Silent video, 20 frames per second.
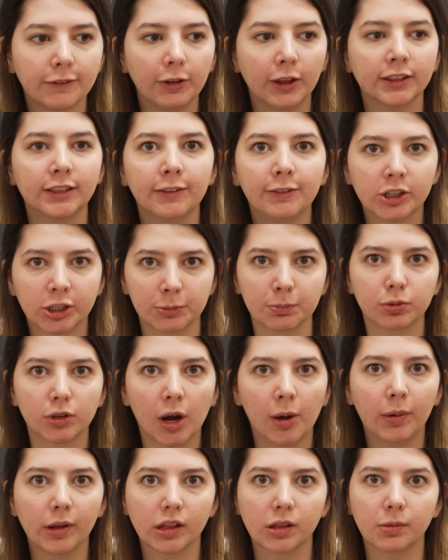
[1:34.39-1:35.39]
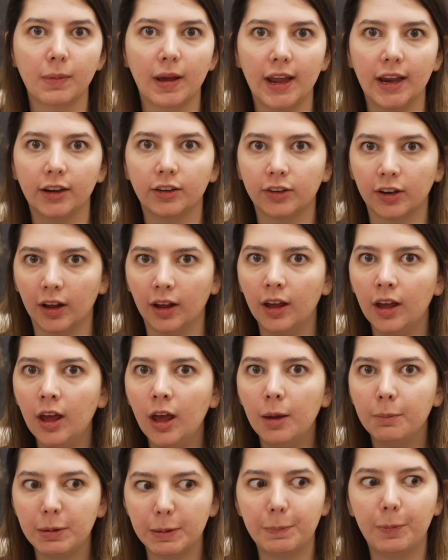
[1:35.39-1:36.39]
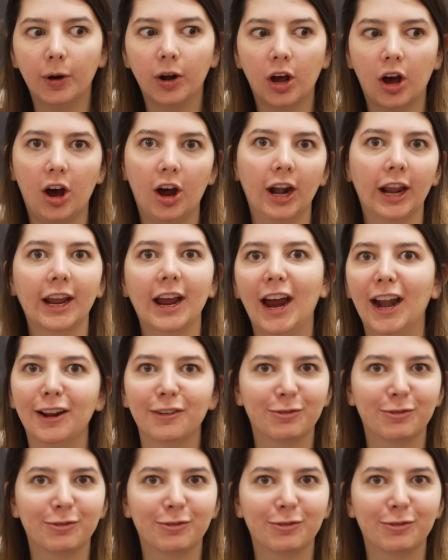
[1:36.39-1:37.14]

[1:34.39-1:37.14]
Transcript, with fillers: I feel like the Vision Pro is made to be put on and kind